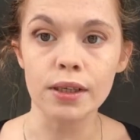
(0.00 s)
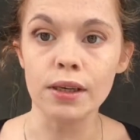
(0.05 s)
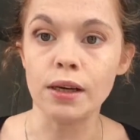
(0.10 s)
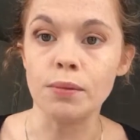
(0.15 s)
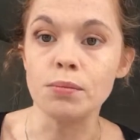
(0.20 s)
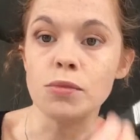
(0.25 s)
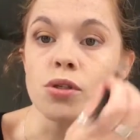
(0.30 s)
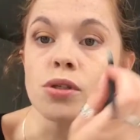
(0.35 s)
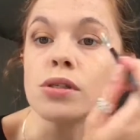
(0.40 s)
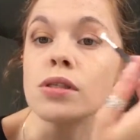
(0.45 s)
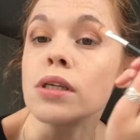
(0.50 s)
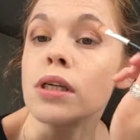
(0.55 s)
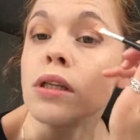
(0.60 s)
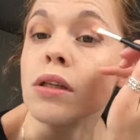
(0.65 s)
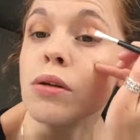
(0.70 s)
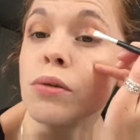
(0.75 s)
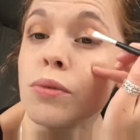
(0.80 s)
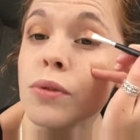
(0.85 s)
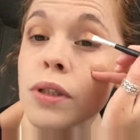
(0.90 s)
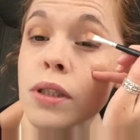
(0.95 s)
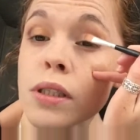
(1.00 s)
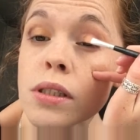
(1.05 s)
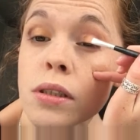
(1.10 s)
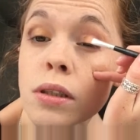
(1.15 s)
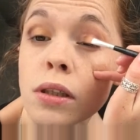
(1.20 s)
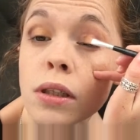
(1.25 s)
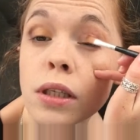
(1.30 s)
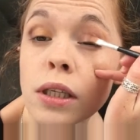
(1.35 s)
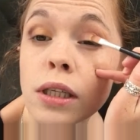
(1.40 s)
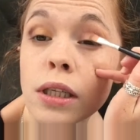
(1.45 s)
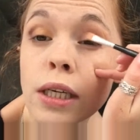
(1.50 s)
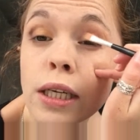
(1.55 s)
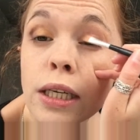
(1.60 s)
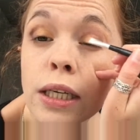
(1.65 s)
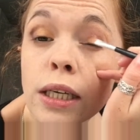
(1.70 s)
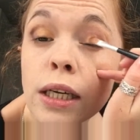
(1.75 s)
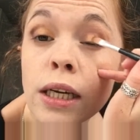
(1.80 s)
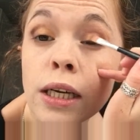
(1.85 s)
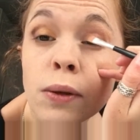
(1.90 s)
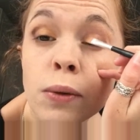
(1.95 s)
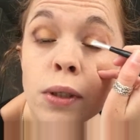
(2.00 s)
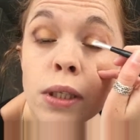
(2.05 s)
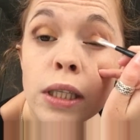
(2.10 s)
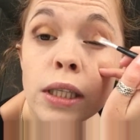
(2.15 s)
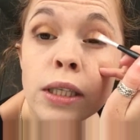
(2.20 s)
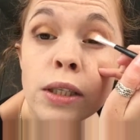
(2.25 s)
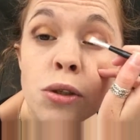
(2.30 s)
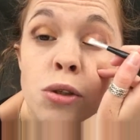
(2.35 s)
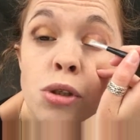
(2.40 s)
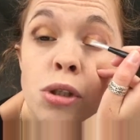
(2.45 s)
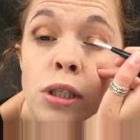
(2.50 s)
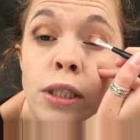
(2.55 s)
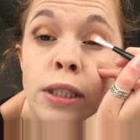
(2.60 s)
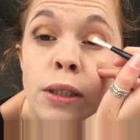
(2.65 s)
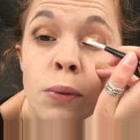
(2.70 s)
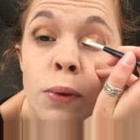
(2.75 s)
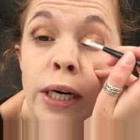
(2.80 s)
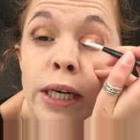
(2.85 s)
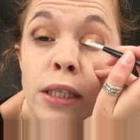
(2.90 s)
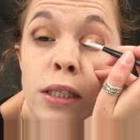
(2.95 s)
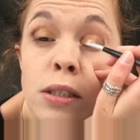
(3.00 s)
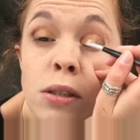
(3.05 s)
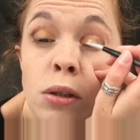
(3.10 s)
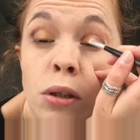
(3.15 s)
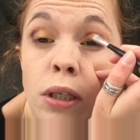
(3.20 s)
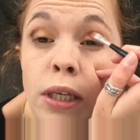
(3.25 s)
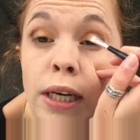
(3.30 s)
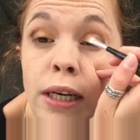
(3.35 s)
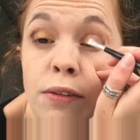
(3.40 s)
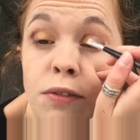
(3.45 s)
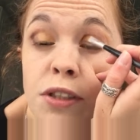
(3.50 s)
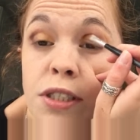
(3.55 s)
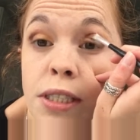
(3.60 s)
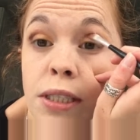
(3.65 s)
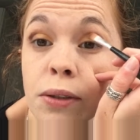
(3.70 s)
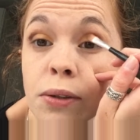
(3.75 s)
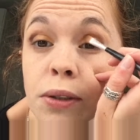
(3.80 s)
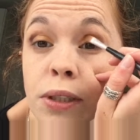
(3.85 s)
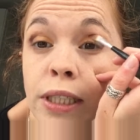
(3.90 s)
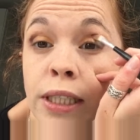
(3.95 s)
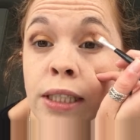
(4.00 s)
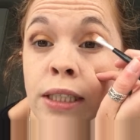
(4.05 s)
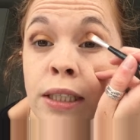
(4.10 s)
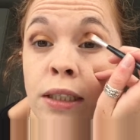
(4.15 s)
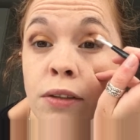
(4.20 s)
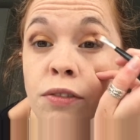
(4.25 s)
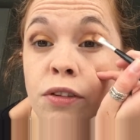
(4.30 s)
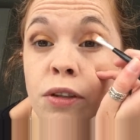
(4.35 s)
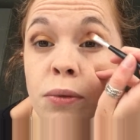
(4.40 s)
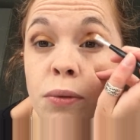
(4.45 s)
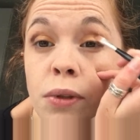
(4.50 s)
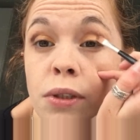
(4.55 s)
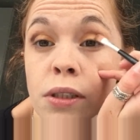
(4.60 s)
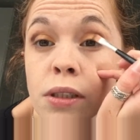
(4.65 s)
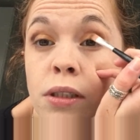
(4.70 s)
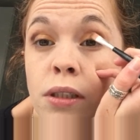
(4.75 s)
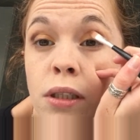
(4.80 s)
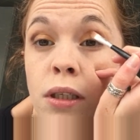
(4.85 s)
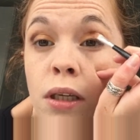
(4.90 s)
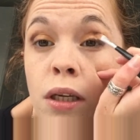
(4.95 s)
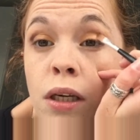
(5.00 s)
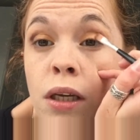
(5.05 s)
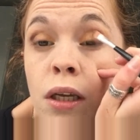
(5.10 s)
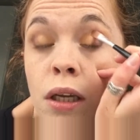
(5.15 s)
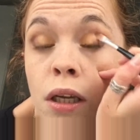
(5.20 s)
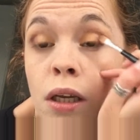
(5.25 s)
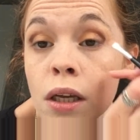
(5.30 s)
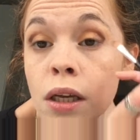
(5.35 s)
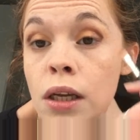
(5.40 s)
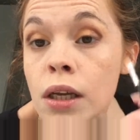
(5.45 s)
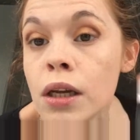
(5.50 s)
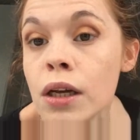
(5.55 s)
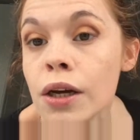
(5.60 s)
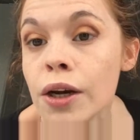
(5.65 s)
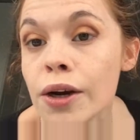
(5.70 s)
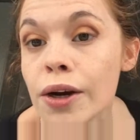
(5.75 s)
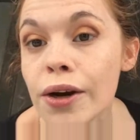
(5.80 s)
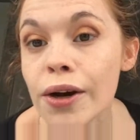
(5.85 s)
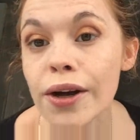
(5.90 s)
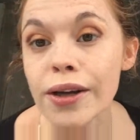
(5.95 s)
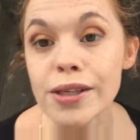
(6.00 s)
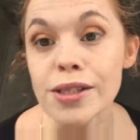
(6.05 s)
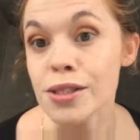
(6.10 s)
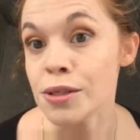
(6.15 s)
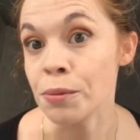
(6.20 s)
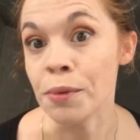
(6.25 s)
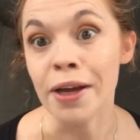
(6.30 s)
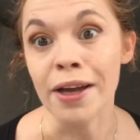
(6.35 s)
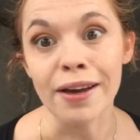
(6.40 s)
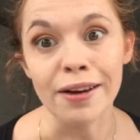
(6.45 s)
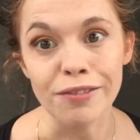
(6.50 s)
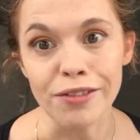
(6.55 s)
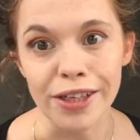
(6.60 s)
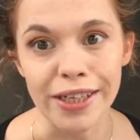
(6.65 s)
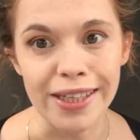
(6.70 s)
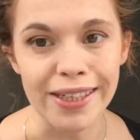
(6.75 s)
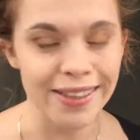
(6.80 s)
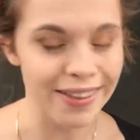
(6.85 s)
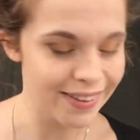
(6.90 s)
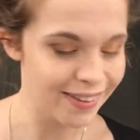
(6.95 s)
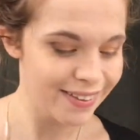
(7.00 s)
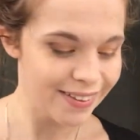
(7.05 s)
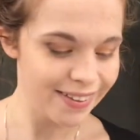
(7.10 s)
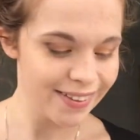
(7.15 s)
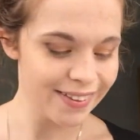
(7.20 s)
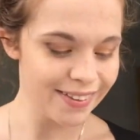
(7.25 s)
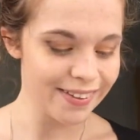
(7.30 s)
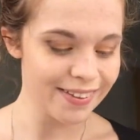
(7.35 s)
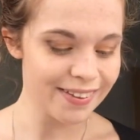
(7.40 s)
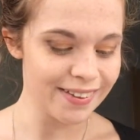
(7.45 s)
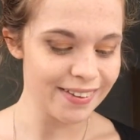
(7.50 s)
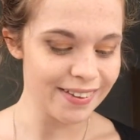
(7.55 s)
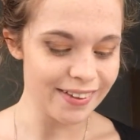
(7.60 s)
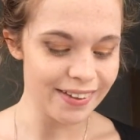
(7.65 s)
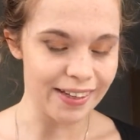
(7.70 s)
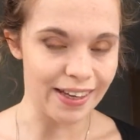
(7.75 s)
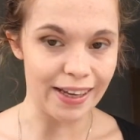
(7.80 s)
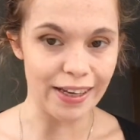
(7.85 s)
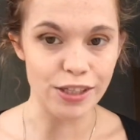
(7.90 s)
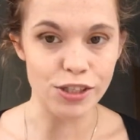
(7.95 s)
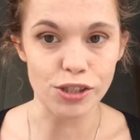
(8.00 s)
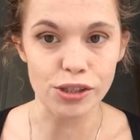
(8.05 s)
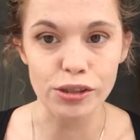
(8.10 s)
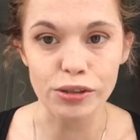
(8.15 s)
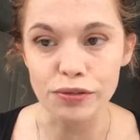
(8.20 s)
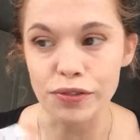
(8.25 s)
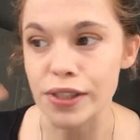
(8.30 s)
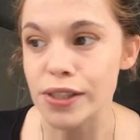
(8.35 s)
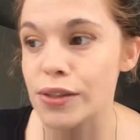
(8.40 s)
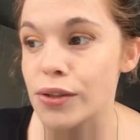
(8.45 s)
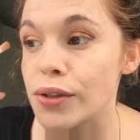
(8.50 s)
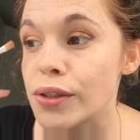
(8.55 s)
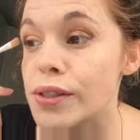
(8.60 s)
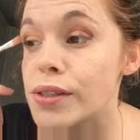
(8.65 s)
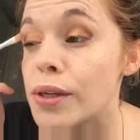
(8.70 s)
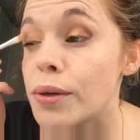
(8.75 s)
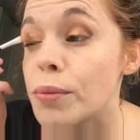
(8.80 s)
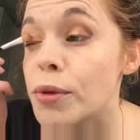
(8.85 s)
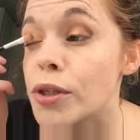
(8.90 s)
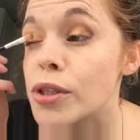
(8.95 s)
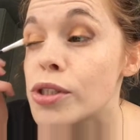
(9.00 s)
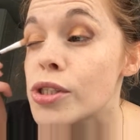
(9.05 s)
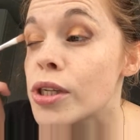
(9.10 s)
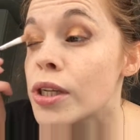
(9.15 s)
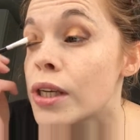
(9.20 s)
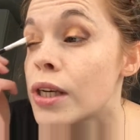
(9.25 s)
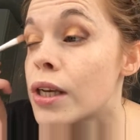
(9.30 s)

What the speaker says: I'm just in love with this colour. Like, I would literally wear this colour every single day if it was summer every day. I just love this colour so much.